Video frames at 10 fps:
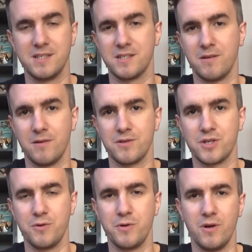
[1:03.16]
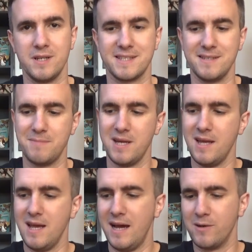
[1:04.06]
so I'm going to show you guys them,
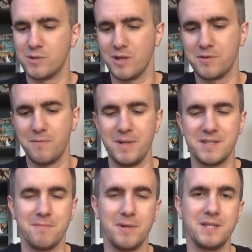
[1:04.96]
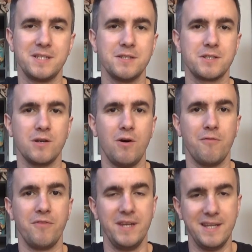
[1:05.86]
and also some bits and pieces
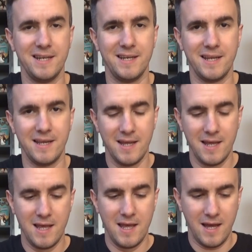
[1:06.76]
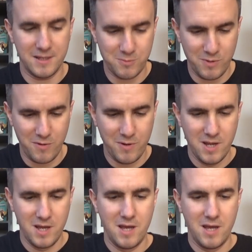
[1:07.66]
off the internet as well.